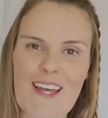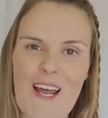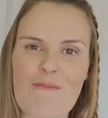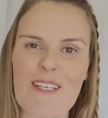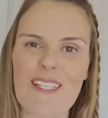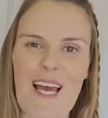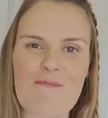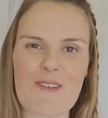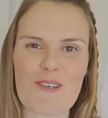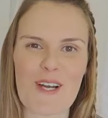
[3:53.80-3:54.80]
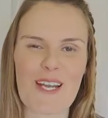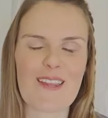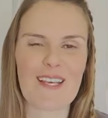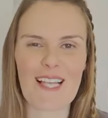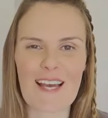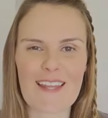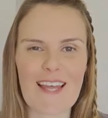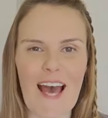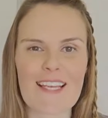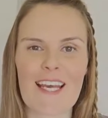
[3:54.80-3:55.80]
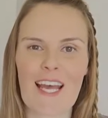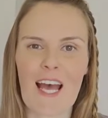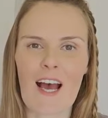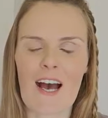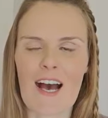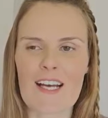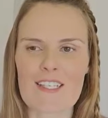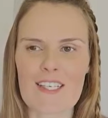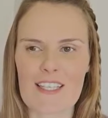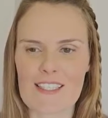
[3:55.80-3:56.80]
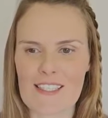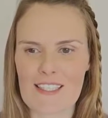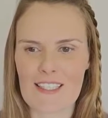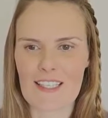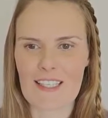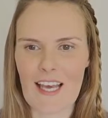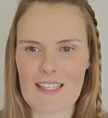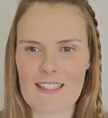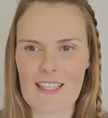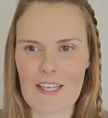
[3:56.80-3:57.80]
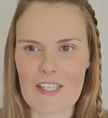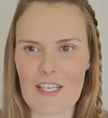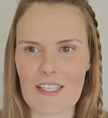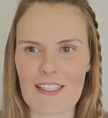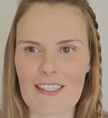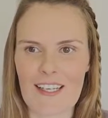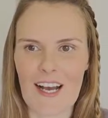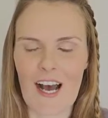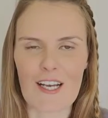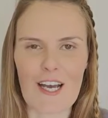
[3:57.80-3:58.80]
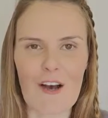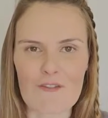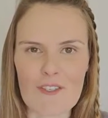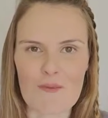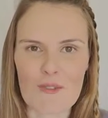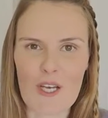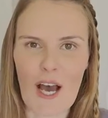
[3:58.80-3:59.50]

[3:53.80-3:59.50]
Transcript: that I'm in labor or anything like that I just get such a uncomfortable